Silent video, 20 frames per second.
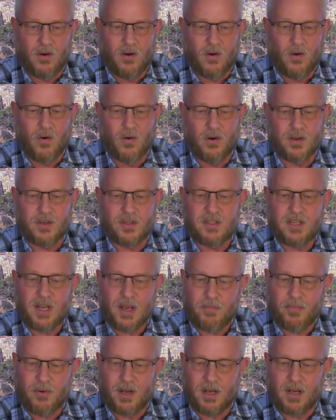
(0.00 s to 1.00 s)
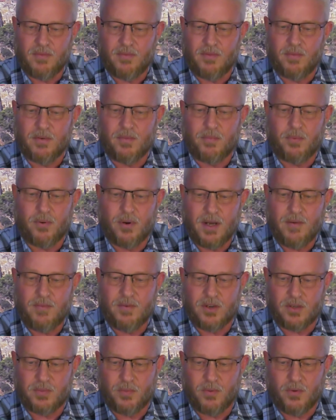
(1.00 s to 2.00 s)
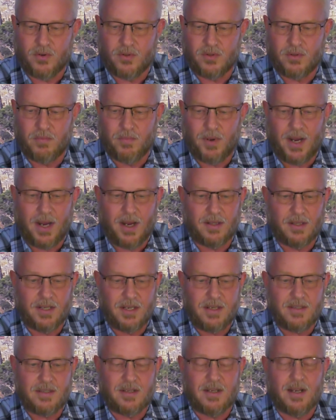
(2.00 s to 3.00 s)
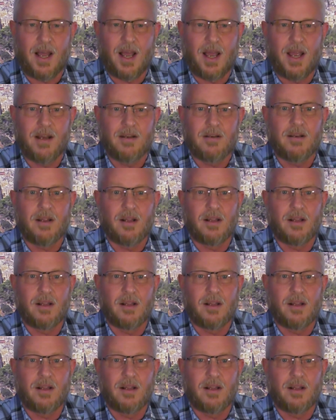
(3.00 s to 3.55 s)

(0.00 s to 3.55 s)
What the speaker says: or is separated from the previous portion by at least 9